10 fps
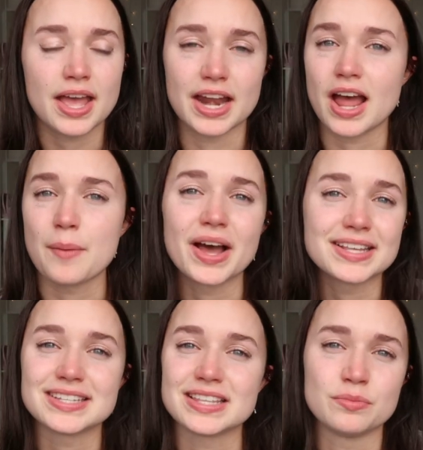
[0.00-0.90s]
and I
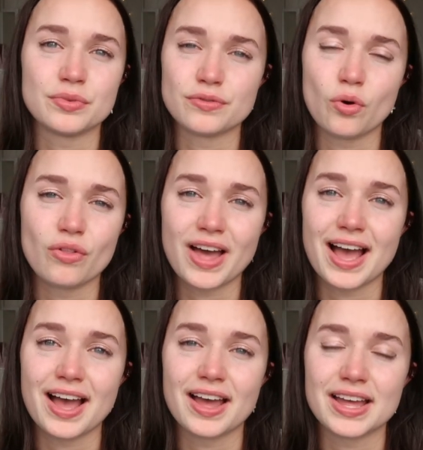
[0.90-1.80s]
might see them before
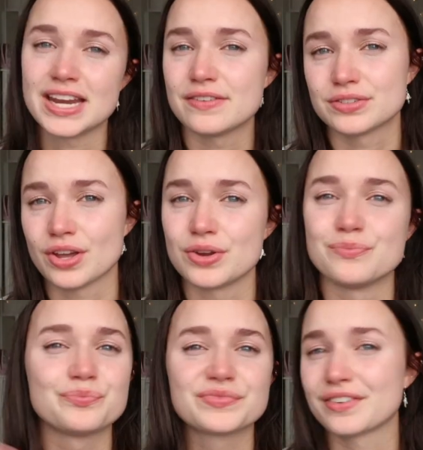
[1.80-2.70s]
that. And if
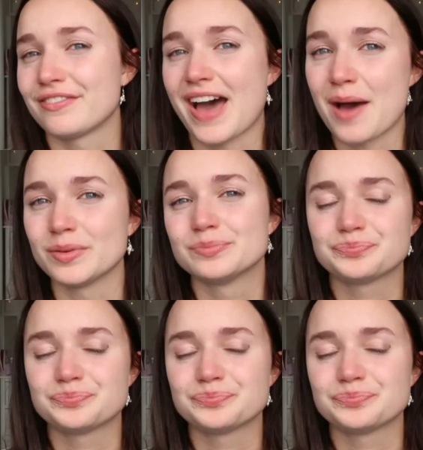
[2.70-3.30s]
so, fab.